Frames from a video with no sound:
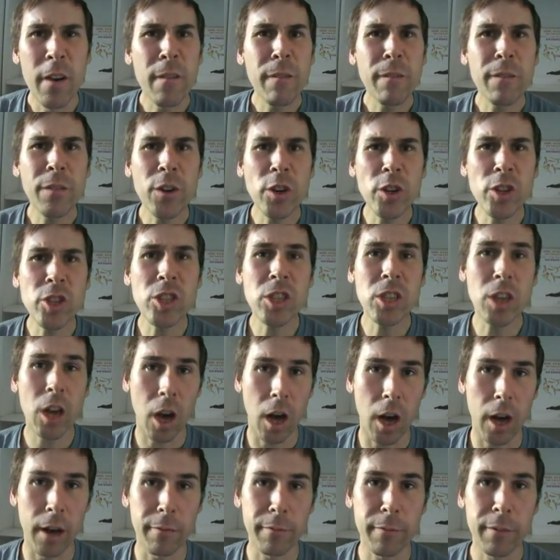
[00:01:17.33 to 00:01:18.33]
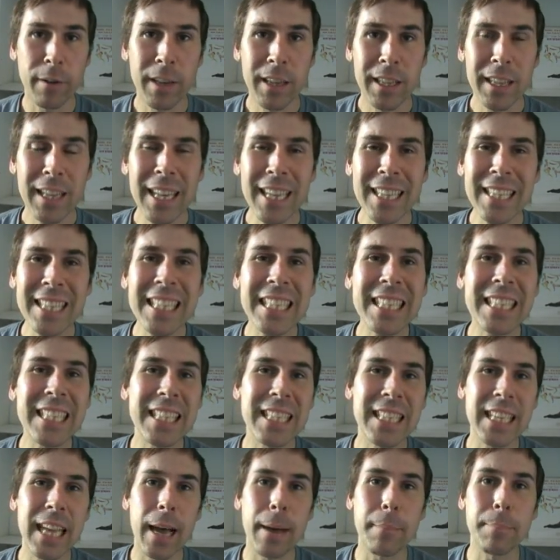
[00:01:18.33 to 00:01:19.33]
First off, let's
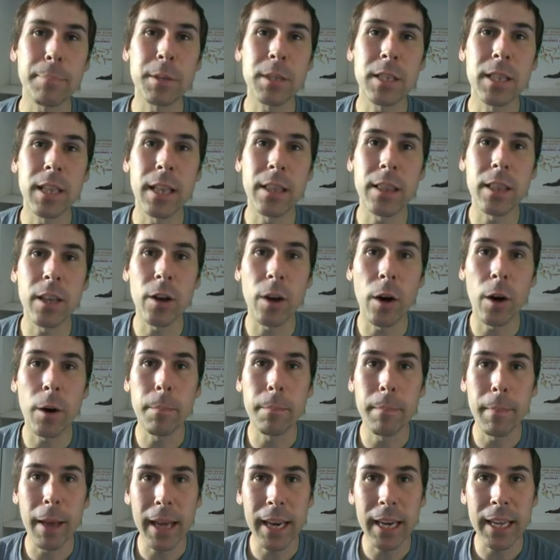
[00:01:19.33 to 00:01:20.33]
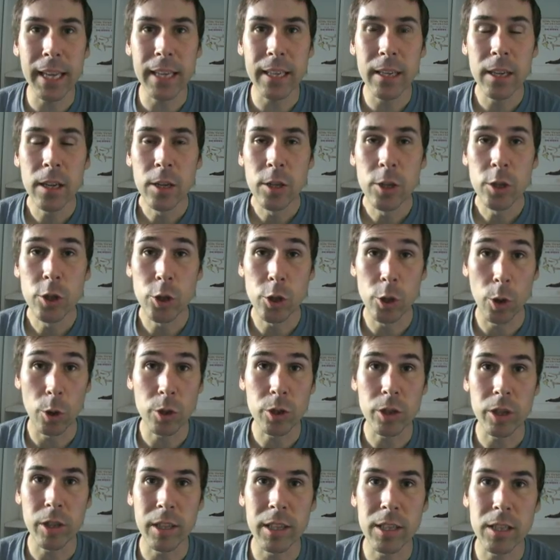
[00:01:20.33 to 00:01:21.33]
accept that there are many
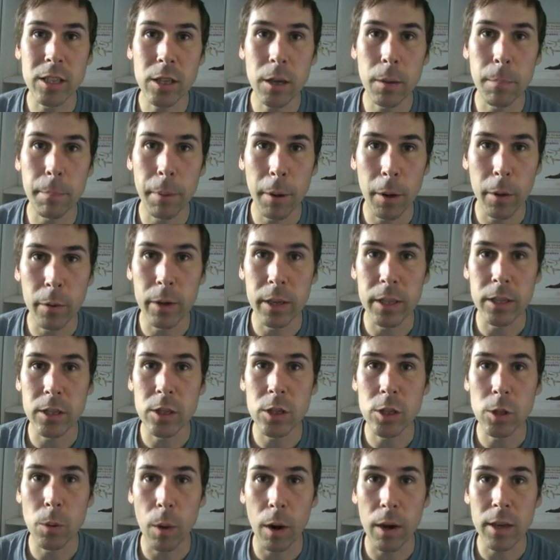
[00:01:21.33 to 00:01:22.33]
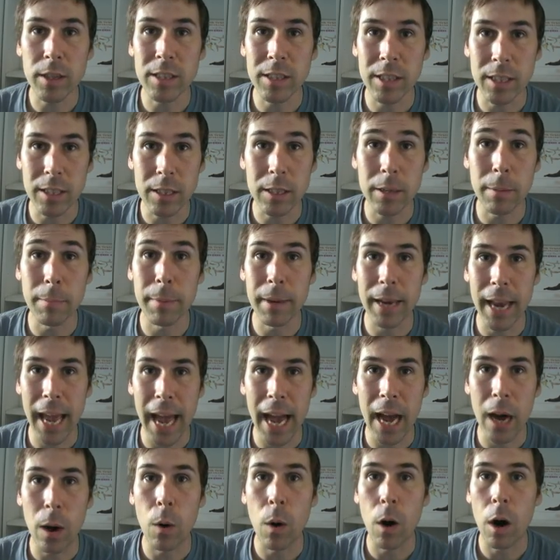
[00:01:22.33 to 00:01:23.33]
socialist components to our system
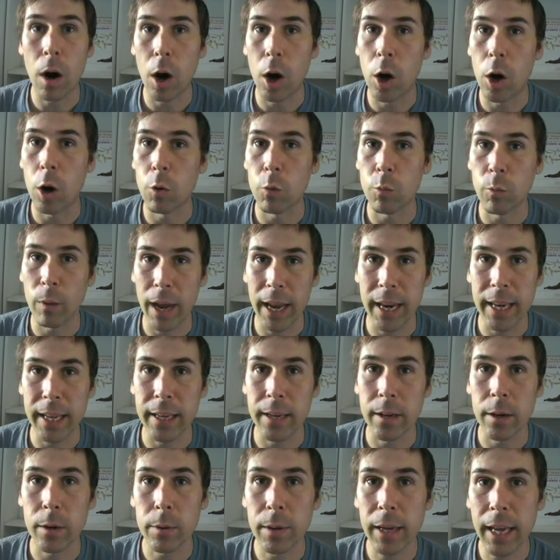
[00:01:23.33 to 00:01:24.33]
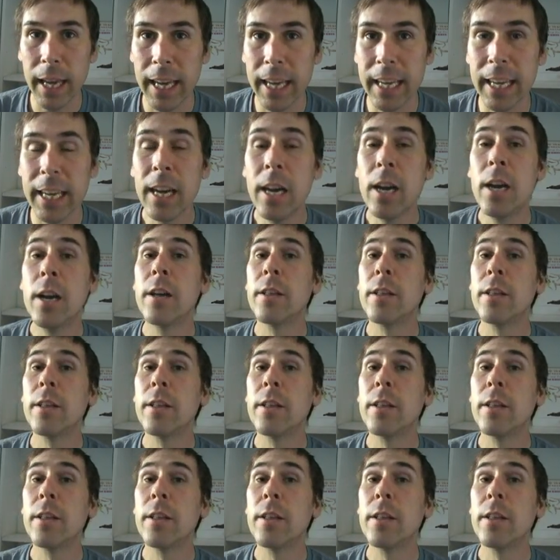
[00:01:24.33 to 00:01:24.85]
now already, okay?